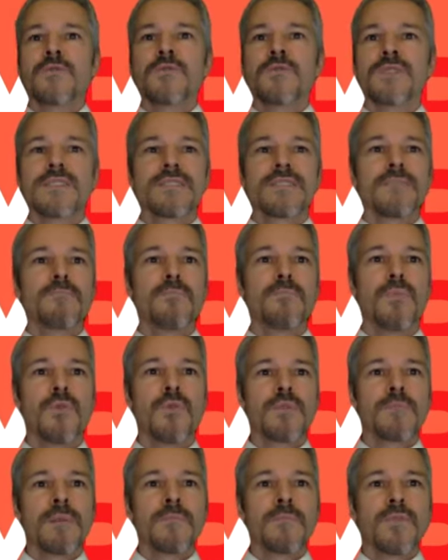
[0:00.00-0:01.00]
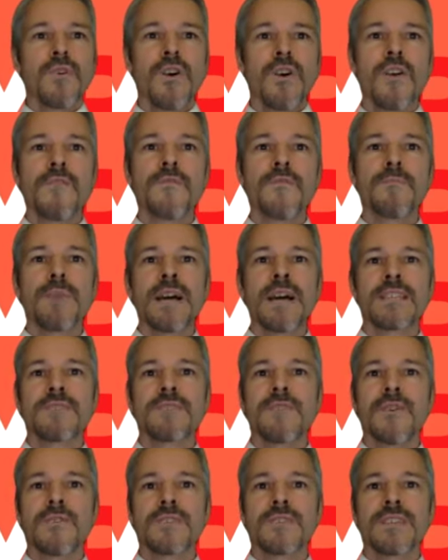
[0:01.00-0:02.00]
who is a board member of
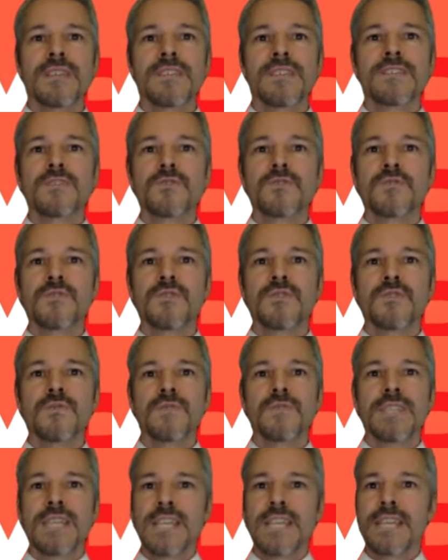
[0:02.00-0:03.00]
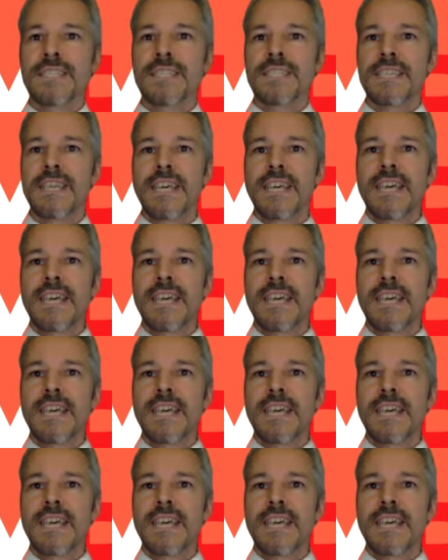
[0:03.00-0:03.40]
Passivhaus Institute New Zealand